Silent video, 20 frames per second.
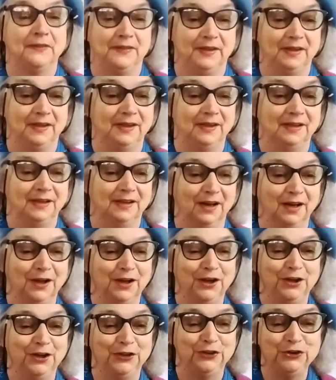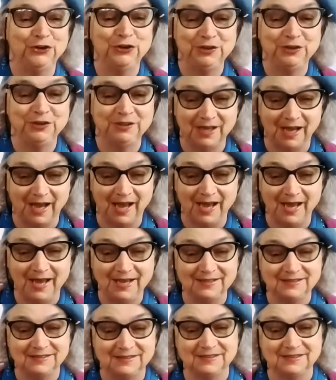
The other night,